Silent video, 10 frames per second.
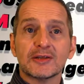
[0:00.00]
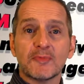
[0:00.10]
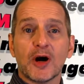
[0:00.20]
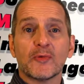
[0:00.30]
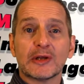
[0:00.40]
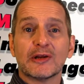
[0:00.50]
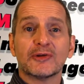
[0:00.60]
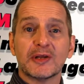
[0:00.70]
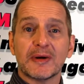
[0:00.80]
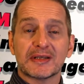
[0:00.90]
this part, we
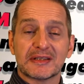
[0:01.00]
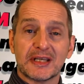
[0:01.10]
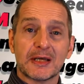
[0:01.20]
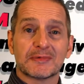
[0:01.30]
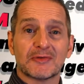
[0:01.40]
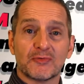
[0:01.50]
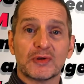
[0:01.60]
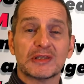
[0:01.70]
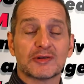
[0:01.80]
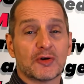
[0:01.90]
learned about the types of
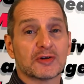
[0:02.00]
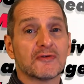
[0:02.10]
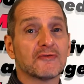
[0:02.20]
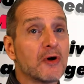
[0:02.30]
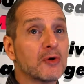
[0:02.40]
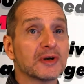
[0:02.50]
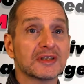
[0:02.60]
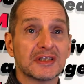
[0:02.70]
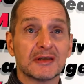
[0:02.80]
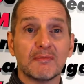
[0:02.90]
research,
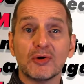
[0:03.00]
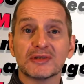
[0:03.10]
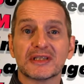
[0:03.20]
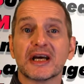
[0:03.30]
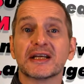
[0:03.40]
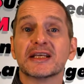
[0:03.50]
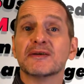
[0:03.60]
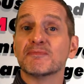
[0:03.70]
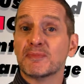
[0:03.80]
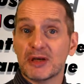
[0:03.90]
focusing mostly on
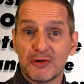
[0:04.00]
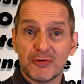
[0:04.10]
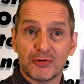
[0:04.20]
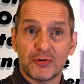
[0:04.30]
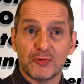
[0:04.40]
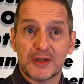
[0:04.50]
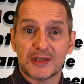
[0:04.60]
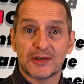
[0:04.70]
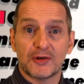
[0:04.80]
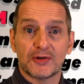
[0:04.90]
empirical
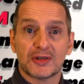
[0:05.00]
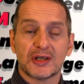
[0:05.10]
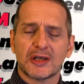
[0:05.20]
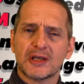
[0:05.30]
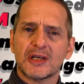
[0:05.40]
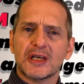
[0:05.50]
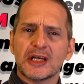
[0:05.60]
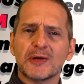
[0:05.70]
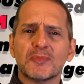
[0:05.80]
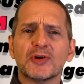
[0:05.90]
research.
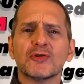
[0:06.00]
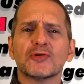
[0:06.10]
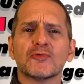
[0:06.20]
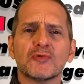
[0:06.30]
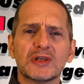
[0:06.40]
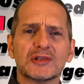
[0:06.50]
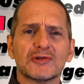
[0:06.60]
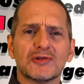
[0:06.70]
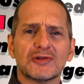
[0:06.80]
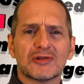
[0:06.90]
An empirical
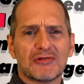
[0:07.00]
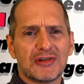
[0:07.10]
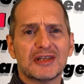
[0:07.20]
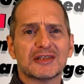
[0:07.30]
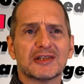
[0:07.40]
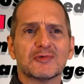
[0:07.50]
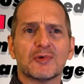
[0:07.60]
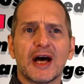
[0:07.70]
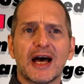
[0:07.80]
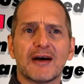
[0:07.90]
research thesis
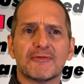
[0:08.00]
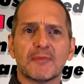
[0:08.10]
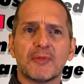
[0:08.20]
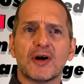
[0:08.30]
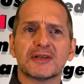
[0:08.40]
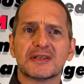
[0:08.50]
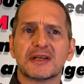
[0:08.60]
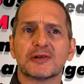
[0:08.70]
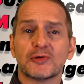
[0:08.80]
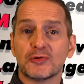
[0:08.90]
will have the parts
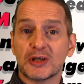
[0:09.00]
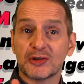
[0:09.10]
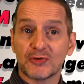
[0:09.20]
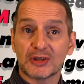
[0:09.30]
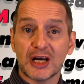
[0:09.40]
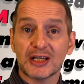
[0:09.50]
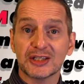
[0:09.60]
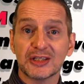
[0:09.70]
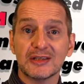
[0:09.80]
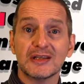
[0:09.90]
that include
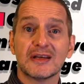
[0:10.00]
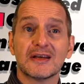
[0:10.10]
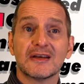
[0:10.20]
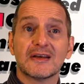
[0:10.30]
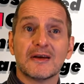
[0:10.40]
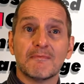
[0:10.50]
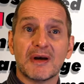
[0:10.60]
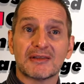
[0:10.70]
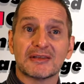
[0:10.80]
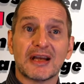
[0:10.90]
introduction,
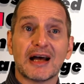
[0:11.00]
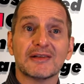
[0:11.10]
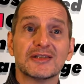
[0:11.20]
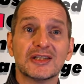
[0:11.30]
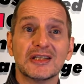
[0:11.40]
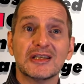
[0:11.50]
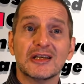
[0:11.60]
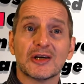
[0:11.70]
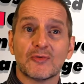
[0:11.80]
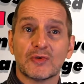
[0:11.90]
methodology,
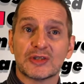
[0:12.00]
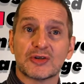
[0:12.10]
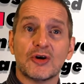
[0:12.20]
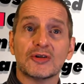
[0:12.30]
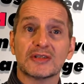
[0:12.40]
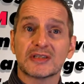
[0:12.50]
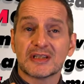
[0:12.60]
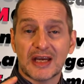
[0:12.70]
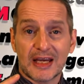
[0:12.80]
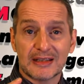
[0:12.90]
results,
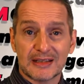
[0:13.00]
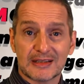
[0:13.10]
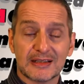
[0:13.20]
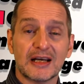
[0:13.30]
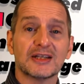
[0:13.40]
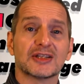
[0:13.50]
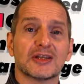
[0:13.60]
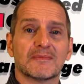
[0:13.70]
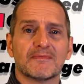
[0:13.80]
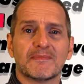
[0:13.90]
and discussion.